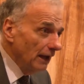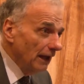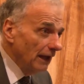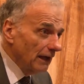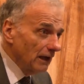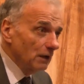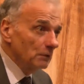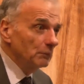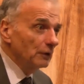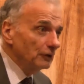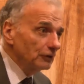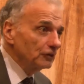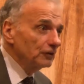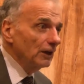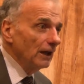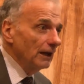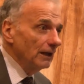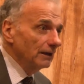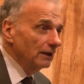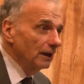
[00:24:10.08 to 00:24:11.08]
And I must
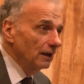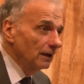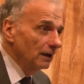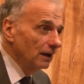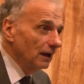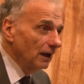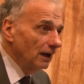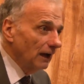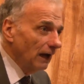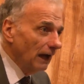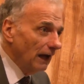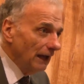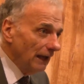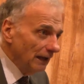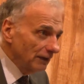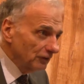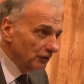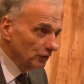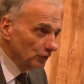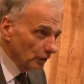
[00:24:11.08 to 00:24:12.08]
say, I
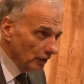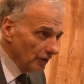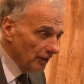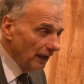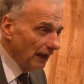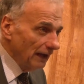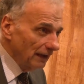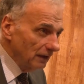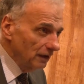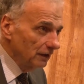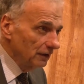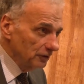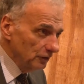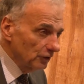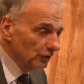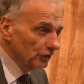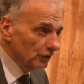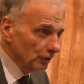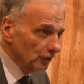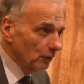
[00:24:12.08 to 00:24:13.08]
had sort of that
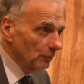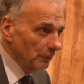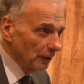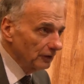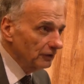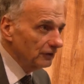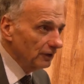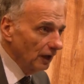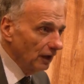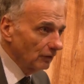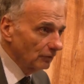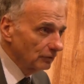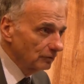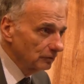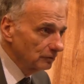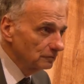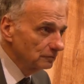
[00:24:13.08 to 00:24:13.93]
years ago myself.